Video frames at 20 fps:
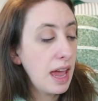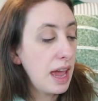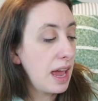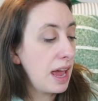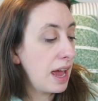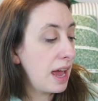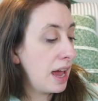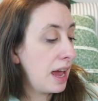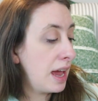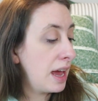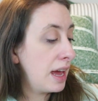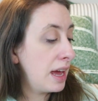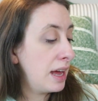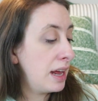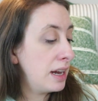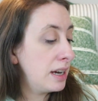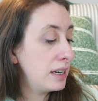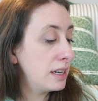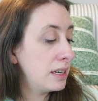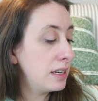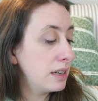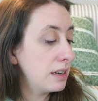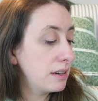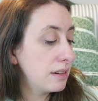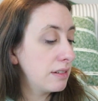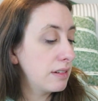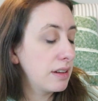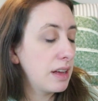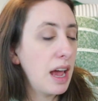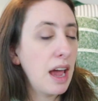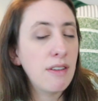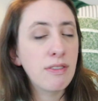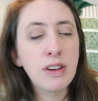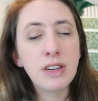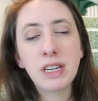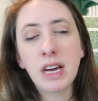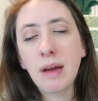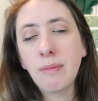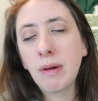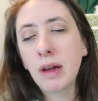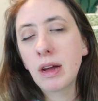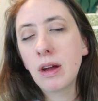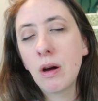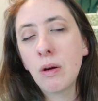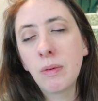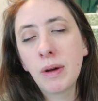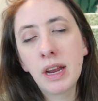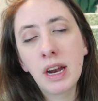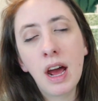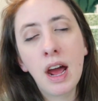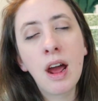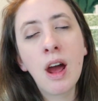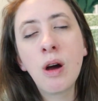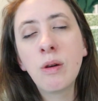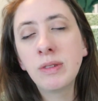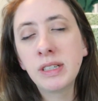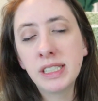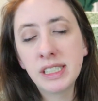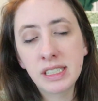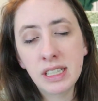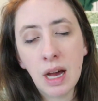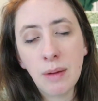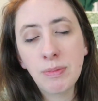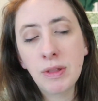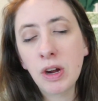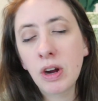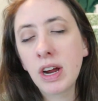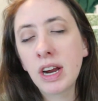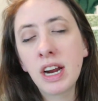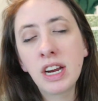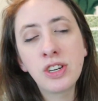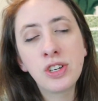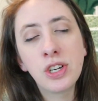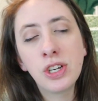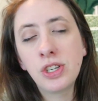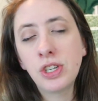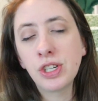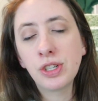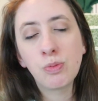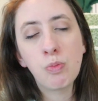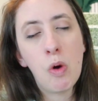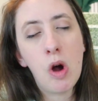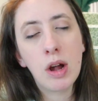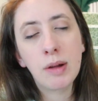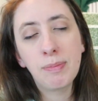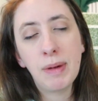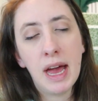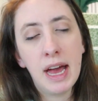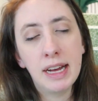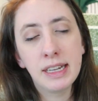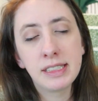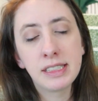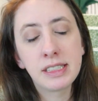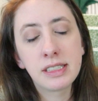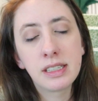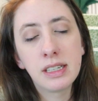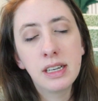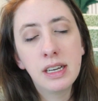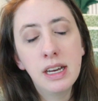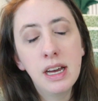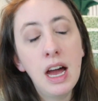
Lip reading: and every time I go in, I always stop there, and I should just walk past.